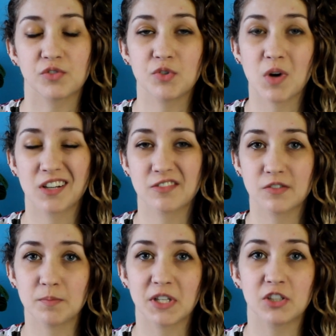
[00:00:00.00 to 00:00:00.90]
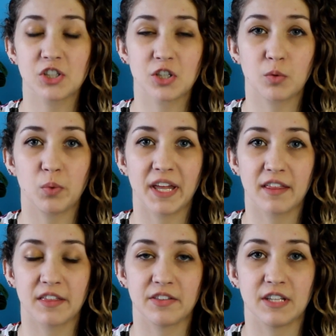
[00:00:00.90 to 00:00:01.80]
if you aren't familiar
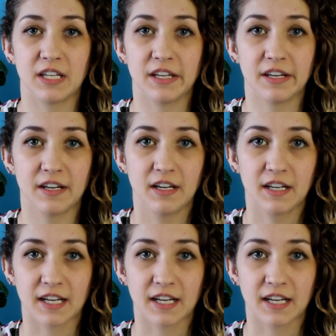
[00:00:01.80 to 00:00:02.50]
with the